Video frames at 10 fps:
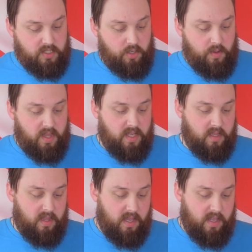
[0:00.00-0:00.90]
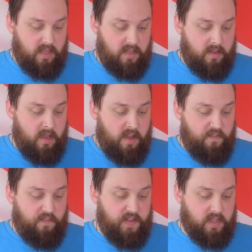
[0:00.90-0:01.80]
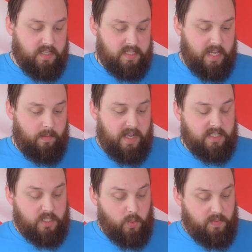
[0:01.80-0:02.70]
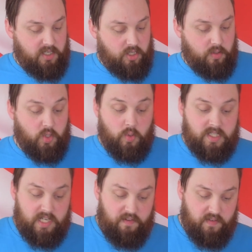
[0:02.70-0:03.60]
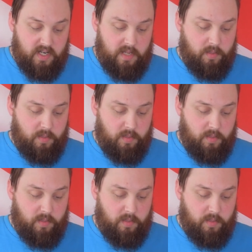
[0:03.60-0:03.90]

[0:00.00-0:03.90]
Do you think they fit the same as swimming shoes or differently?